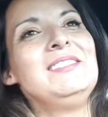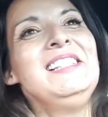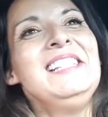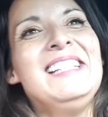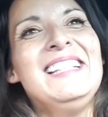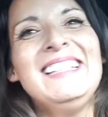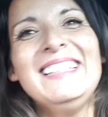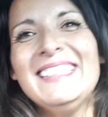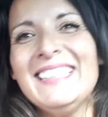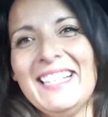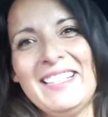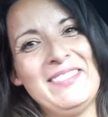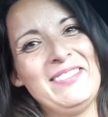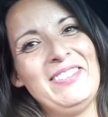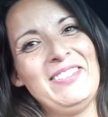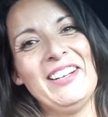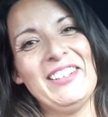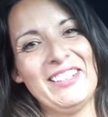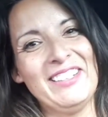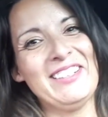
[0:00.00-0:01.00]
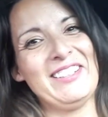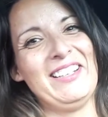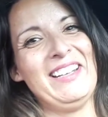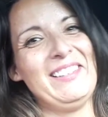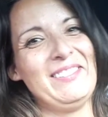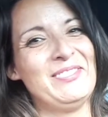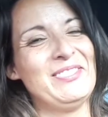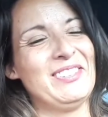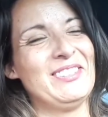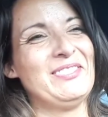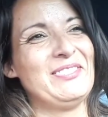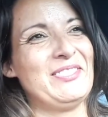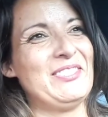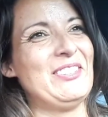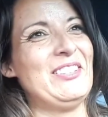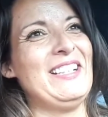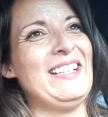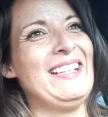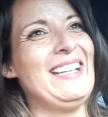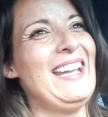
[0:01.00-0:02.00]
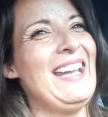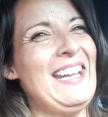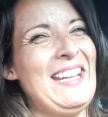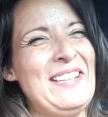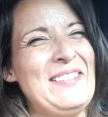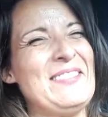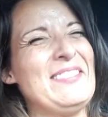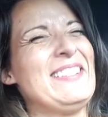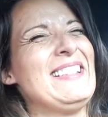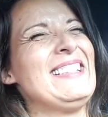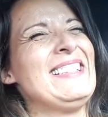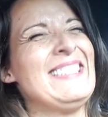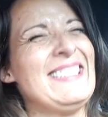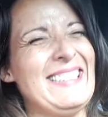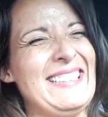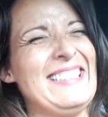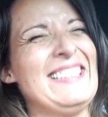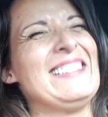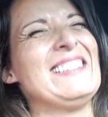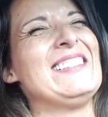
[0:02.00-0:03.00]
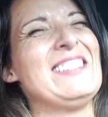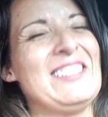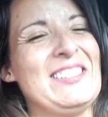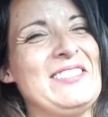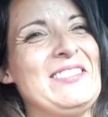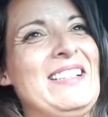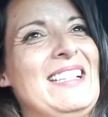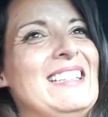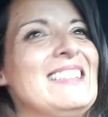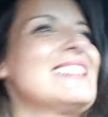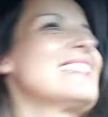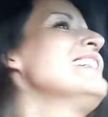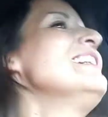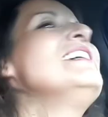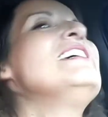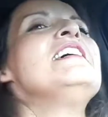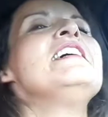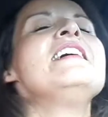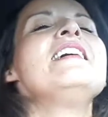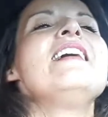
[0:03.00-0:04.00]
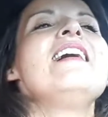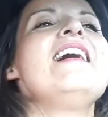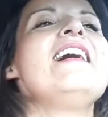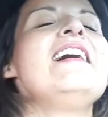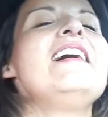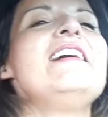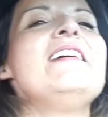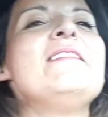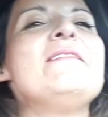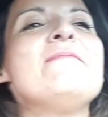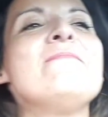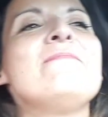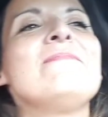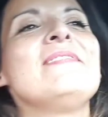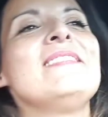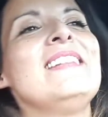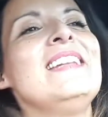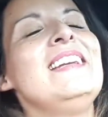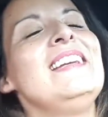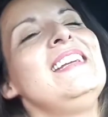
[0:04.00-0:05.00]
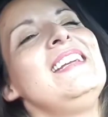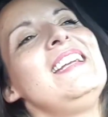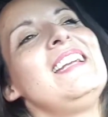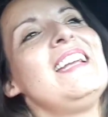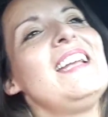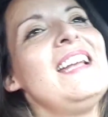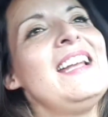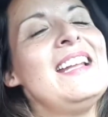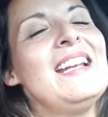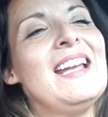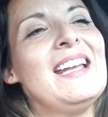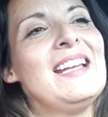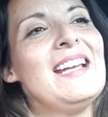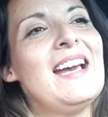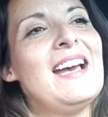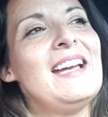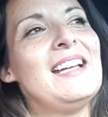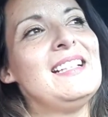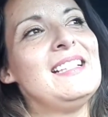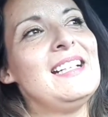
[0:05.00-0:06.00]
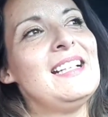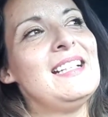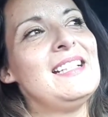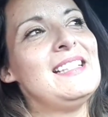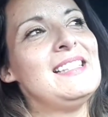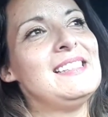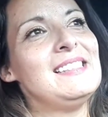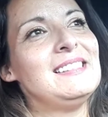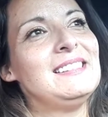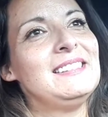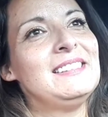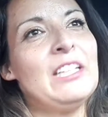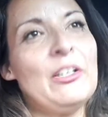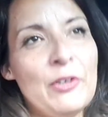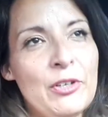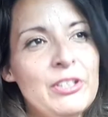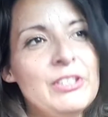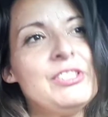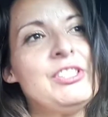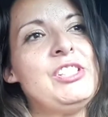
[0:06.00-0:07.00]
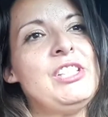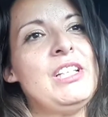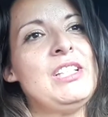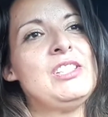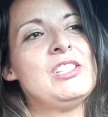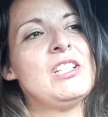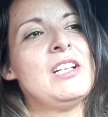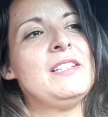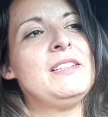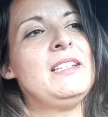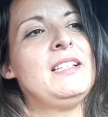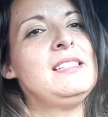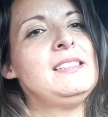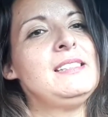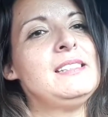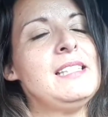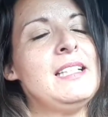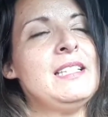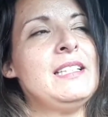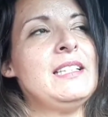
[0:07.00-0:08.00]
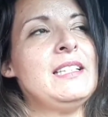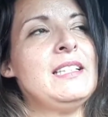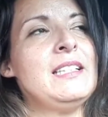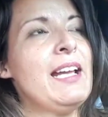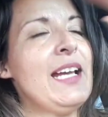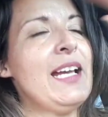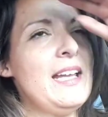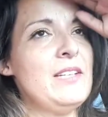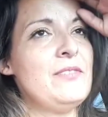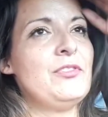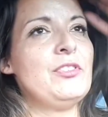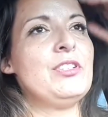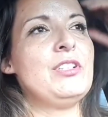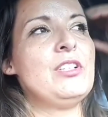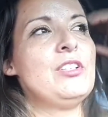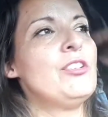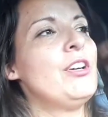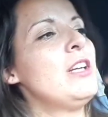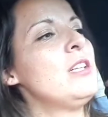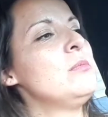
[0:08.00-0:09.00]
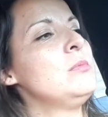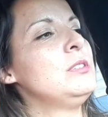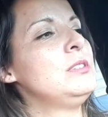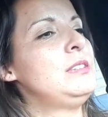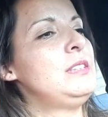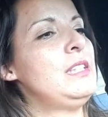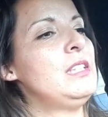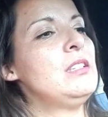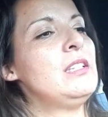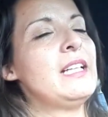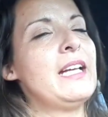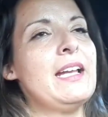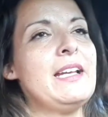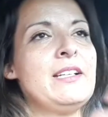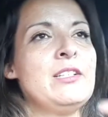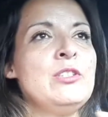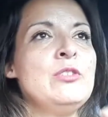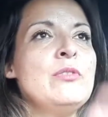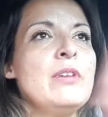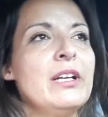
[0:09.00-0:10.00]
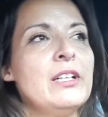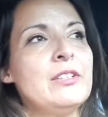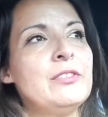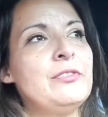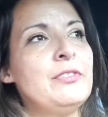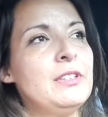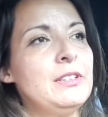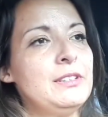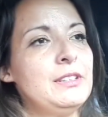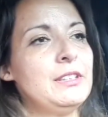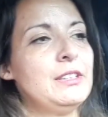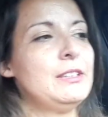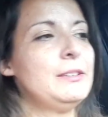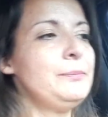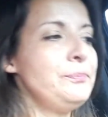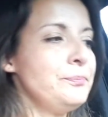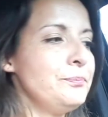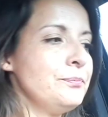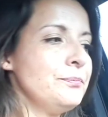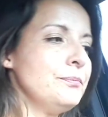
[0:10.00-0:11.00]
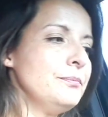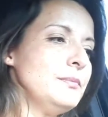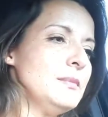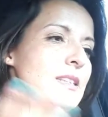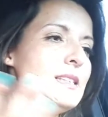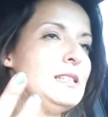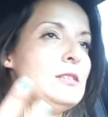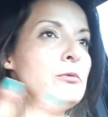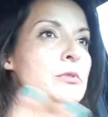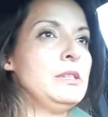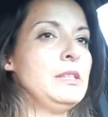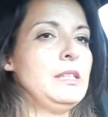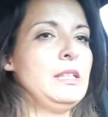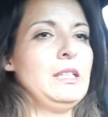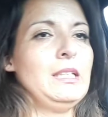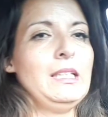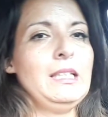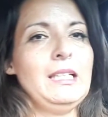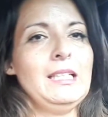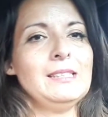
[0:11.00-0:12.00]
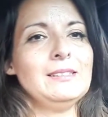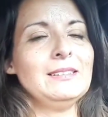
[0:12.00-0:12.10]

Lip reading: I'm very grateful for it every single 2 weeks. And I got the oil change on this, and I got it for an incredible deal. I got a new air filter because I really needed it.